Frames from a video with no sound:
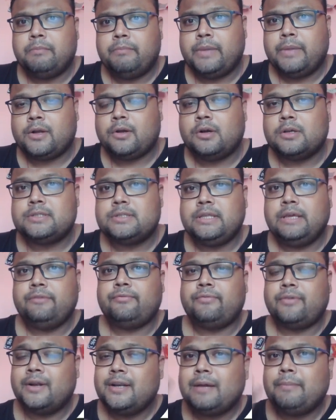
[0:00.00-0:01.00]
because the
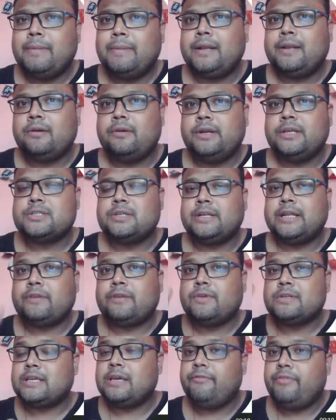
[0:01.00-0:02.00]
fundamental reason that
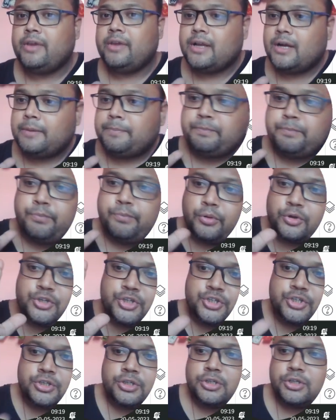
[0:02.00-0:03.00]
was giving a
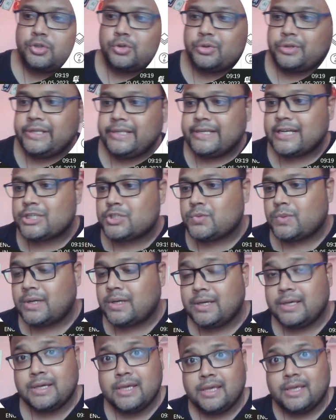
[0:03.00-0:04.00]
push to
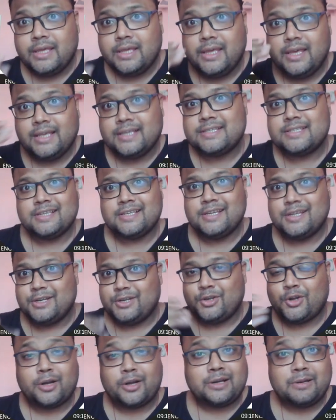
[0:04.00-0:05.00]
DXY is
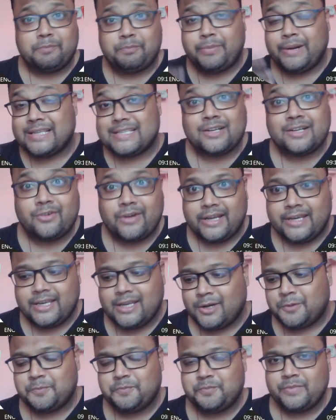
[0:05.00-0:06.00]
not present right
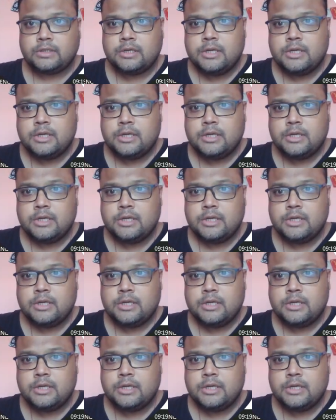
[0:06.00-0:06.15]
now.